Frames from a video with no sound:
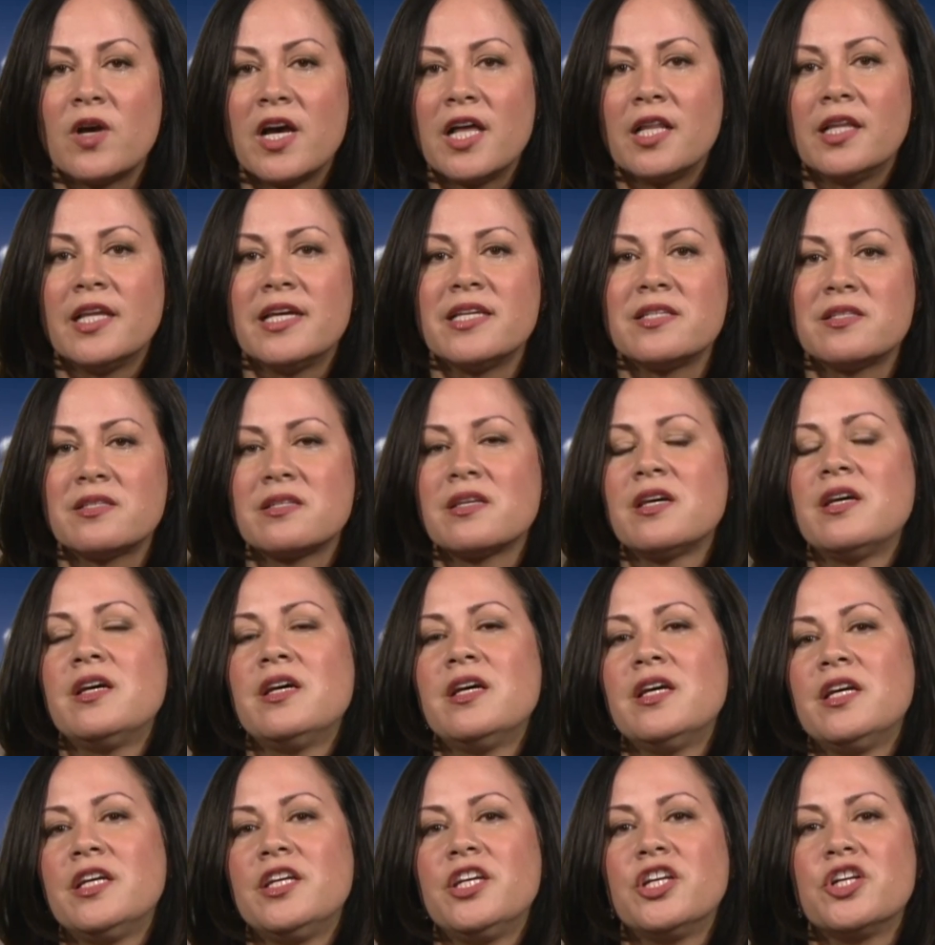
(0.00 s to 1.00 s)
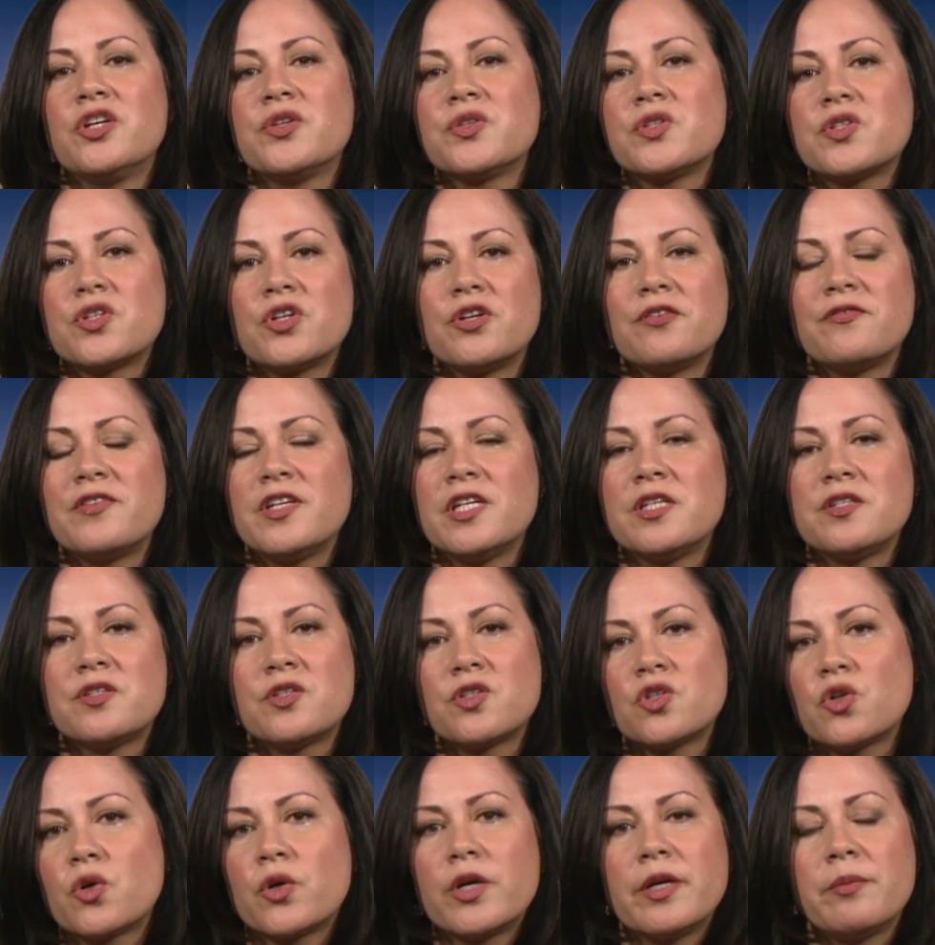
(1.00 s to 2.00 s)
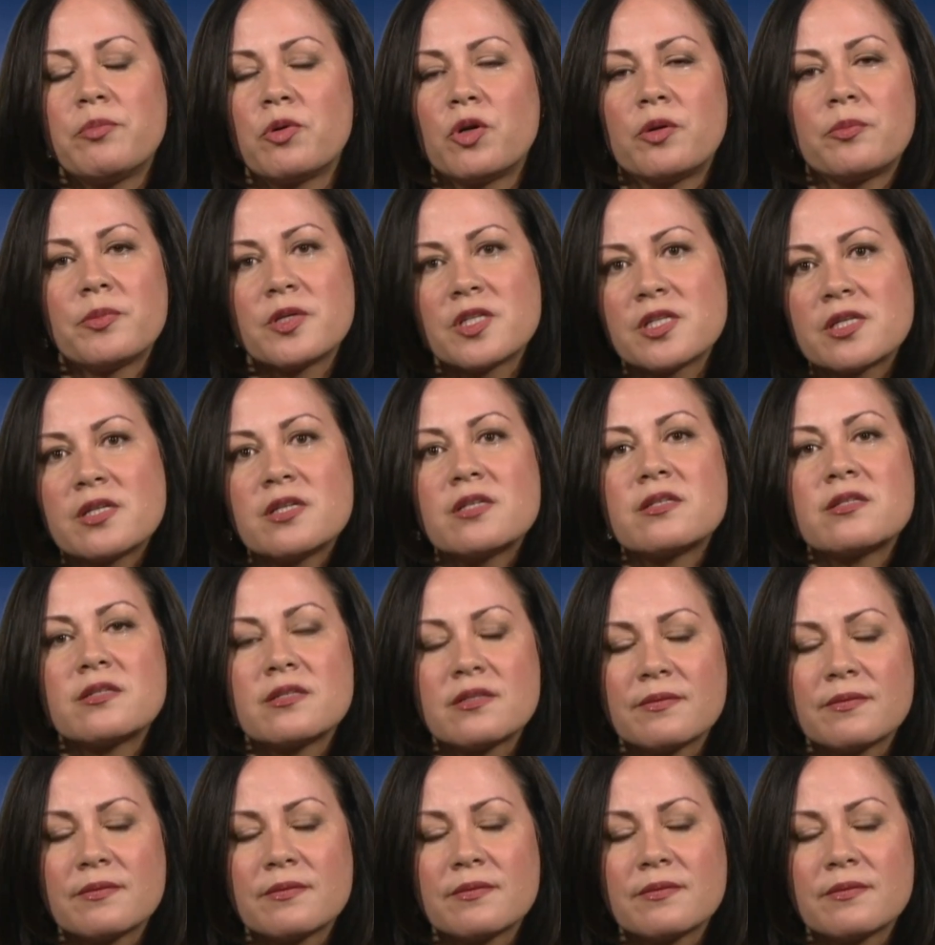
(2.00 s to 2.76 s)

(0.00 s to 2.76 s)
well as, you know, served his story purposes.